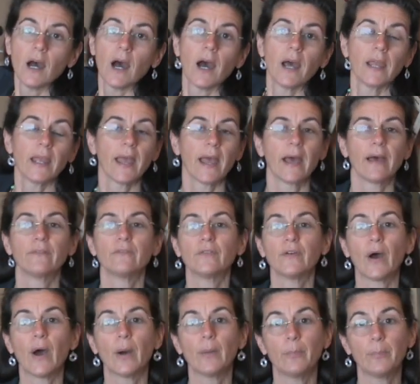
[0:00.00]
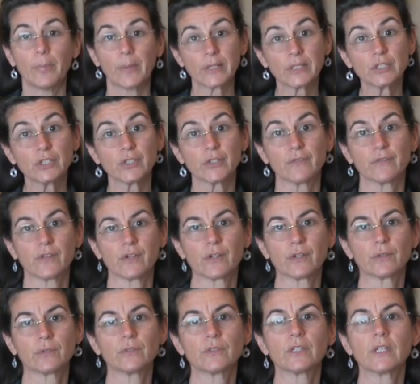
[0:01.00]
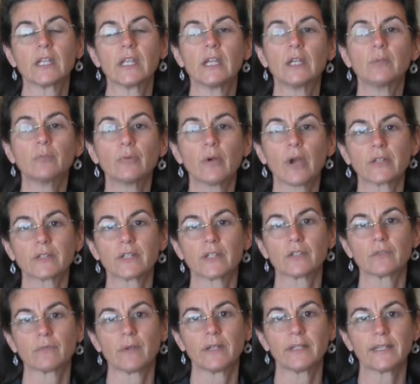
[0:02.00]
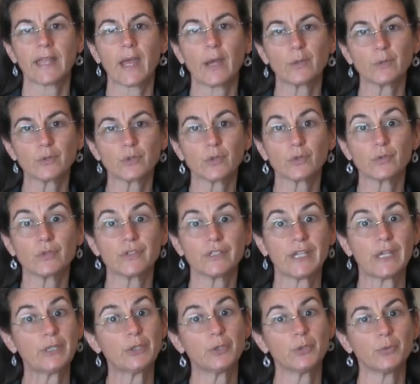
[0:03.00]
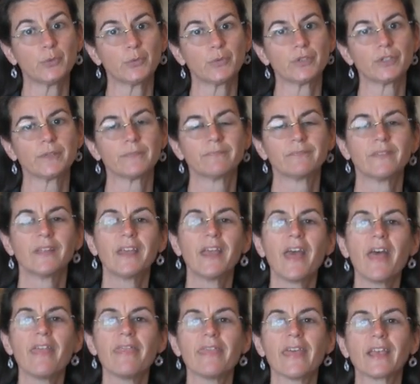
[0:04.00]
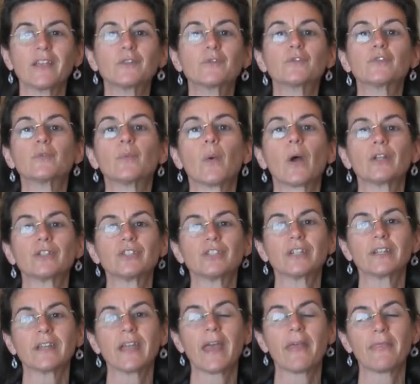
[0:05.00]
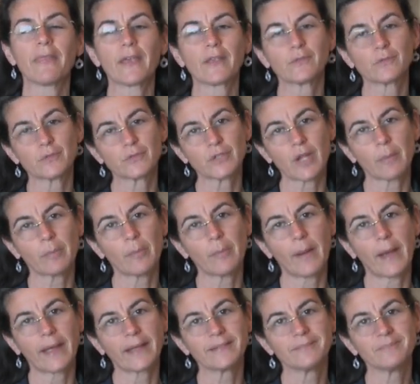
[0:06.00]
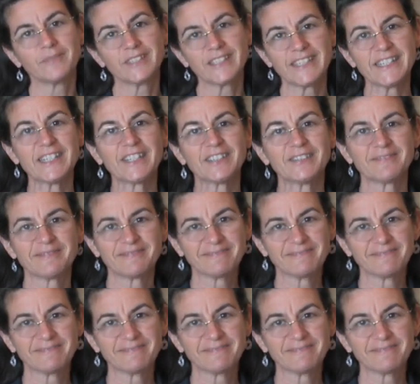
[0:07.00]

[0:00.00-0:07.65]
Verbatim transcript: I have a bunch of those in process right now, so stay tuned. Thanks for watching and thanks for stopping by. See ya.